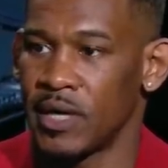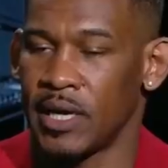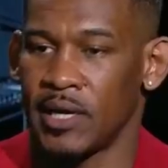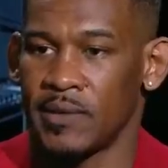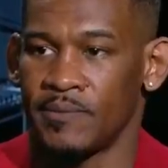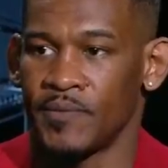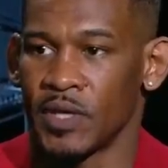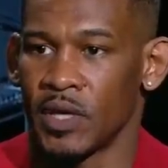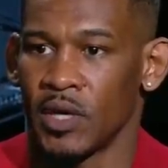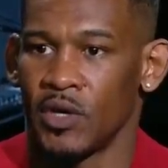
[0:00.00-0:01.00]
And,
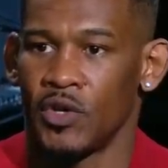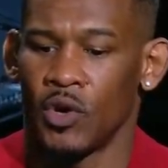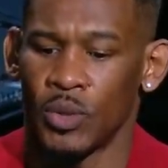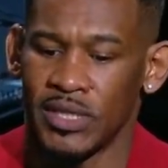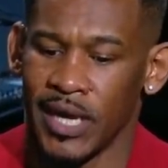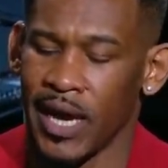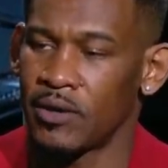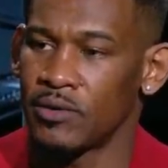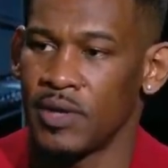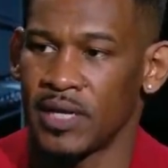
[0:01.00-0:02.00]
you know, we
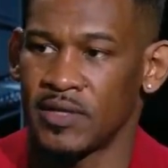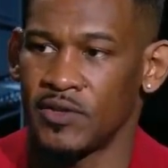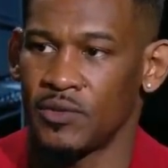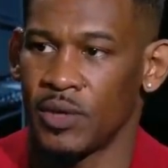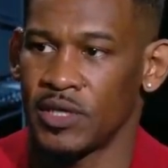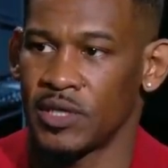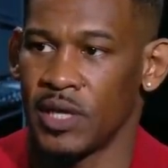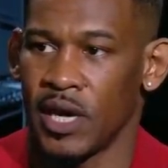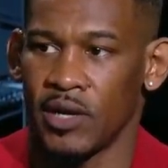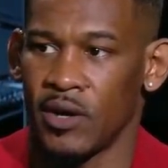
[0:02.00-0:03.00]
tackled that situation
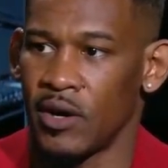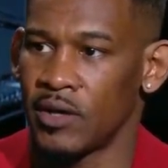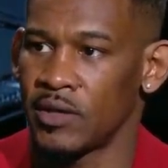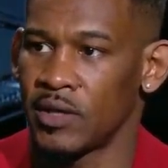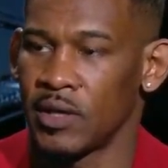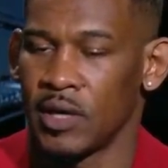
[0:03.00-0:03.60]
head on.